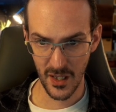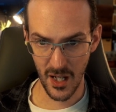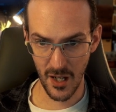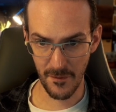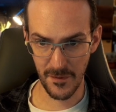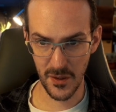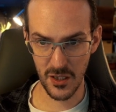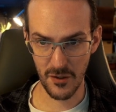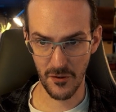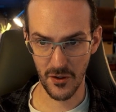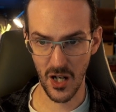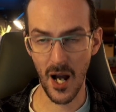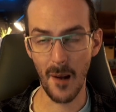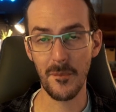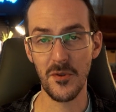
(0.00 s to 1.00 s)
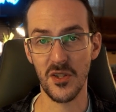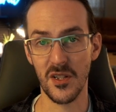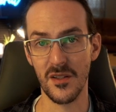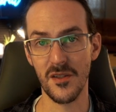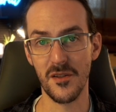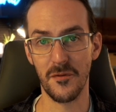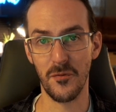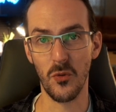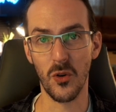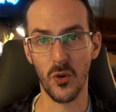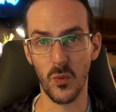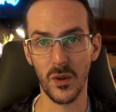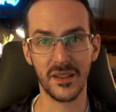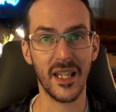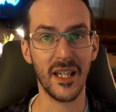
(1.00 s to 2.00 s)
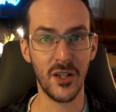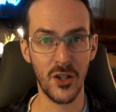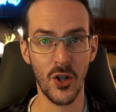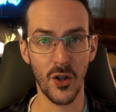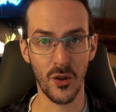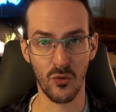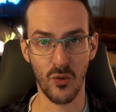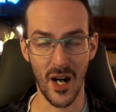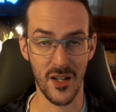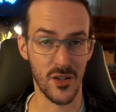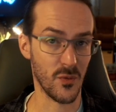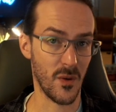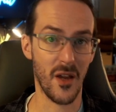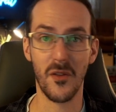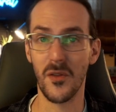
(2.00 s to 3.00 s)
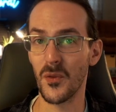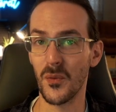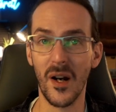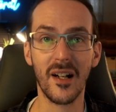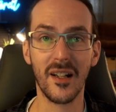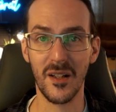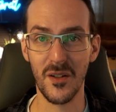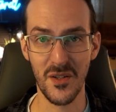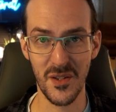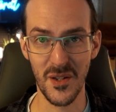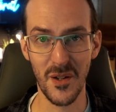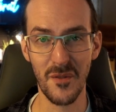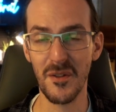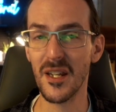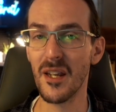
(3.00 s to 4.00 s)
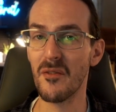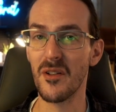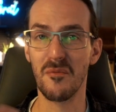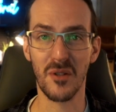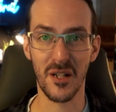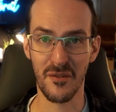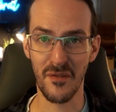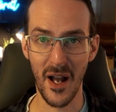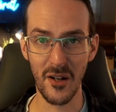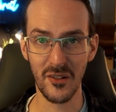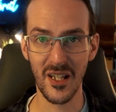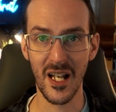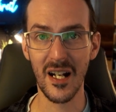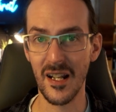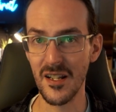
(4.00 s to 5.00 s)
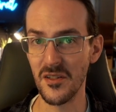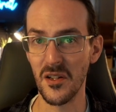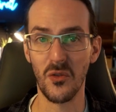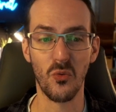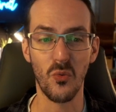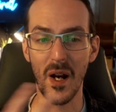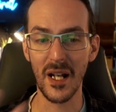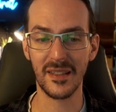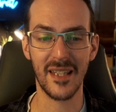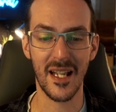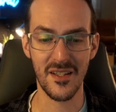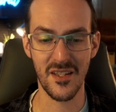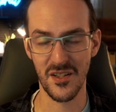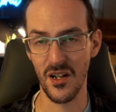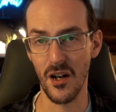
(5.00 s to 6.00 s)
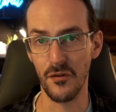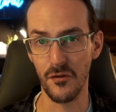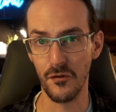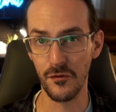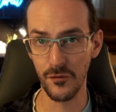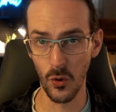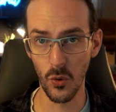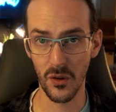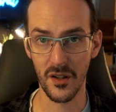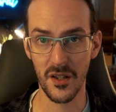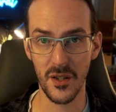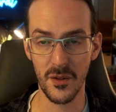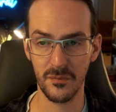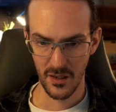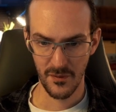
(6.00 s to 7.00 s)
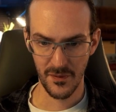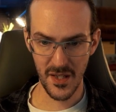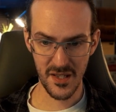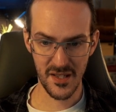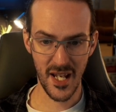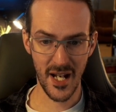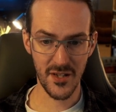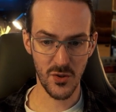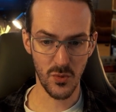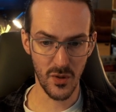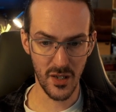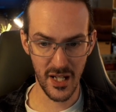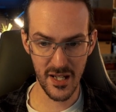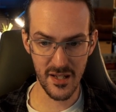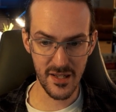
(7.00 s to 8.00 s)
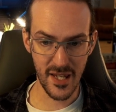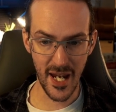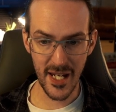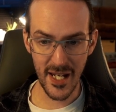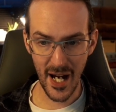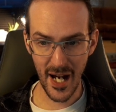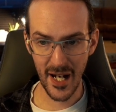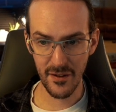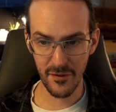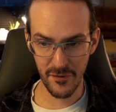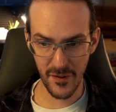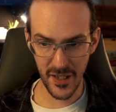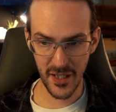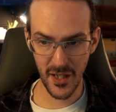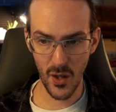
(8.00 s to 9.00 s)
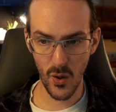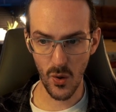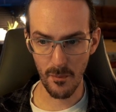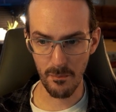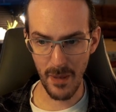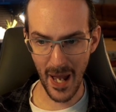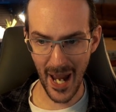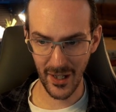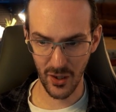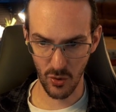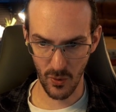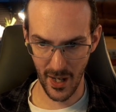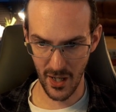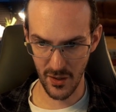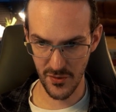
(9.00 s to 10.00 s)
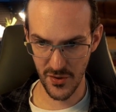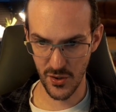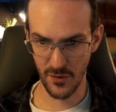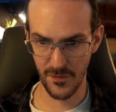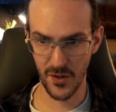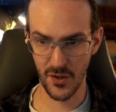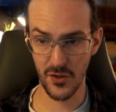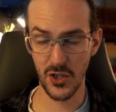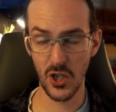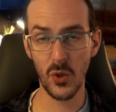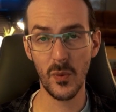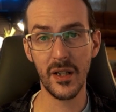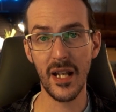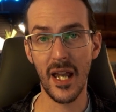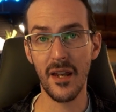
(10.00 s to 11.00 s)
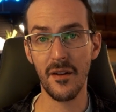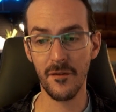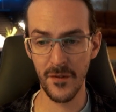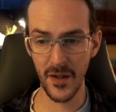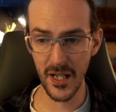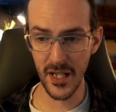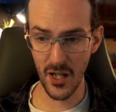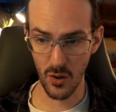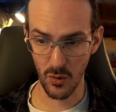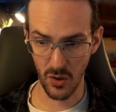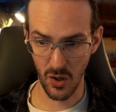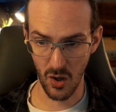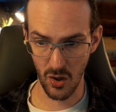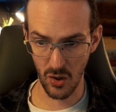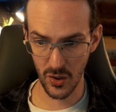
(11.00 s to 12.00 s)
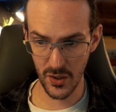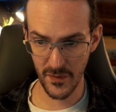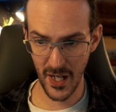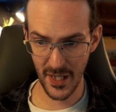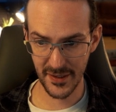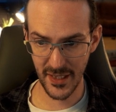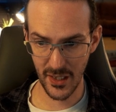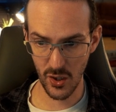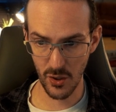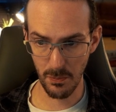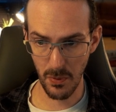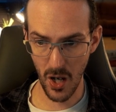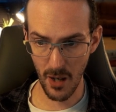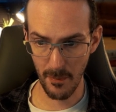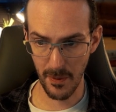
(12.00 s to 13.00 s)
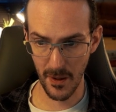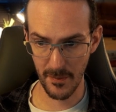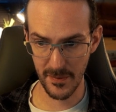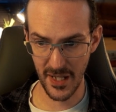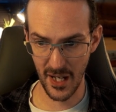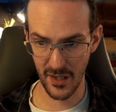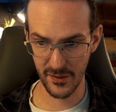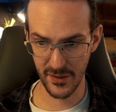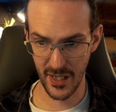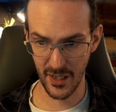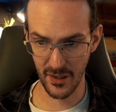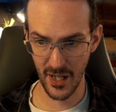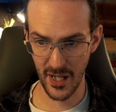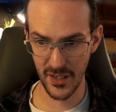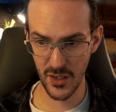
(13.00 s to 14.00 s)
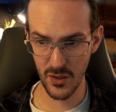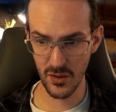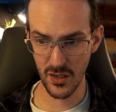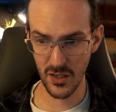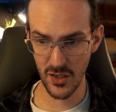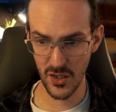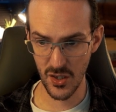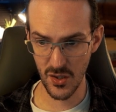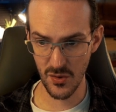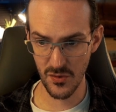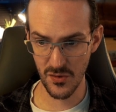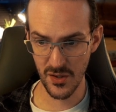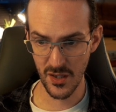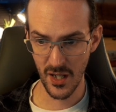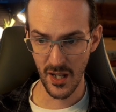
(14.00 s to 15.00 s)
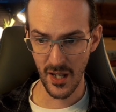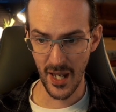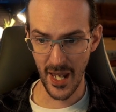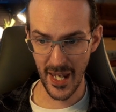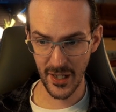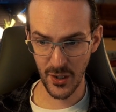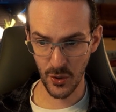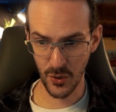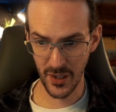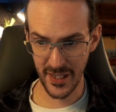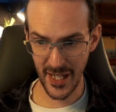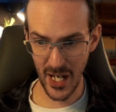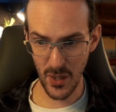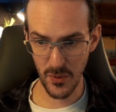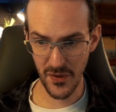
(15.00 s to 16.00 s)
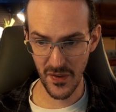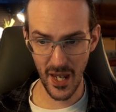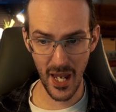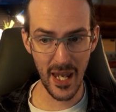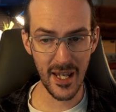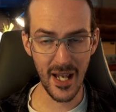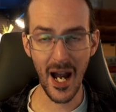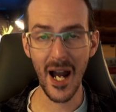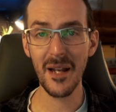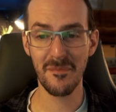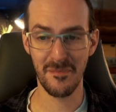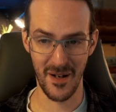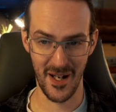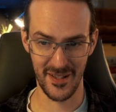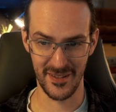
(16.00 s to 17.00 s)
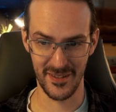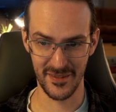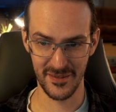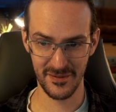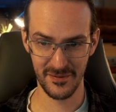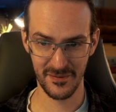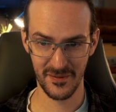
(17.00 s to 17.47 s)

a few different options for what they could write so rather than writing it yourself you give it a brief outline and it's going to write that stuff for you this next one is AI video background. So if you're doing a video call, you've got that little pop up down there, and you can use a create with AI button.